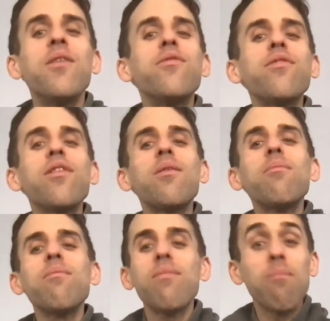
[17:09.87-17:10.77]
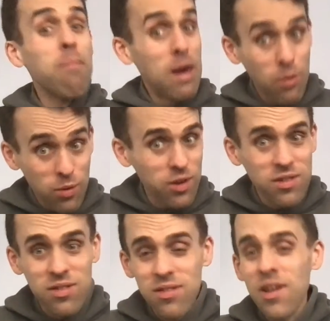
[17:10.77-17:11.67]
from
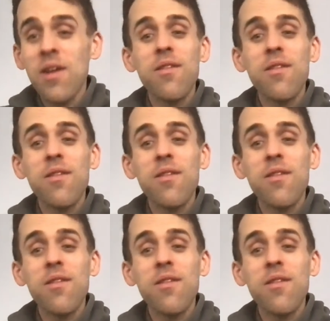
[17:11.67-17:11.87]
milks,